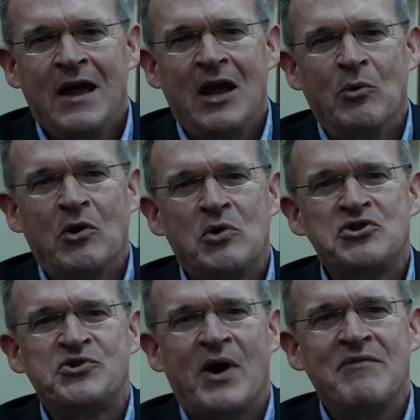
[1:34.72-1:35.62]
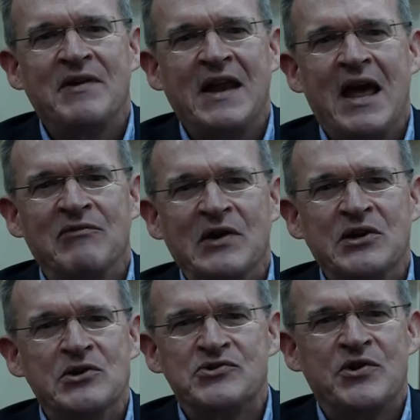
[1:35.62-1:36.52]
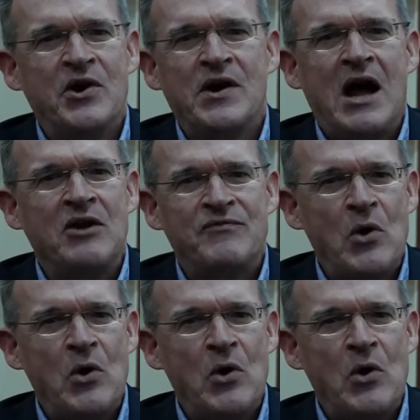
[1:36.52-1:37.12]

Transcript: And we're striving to have leaders that are not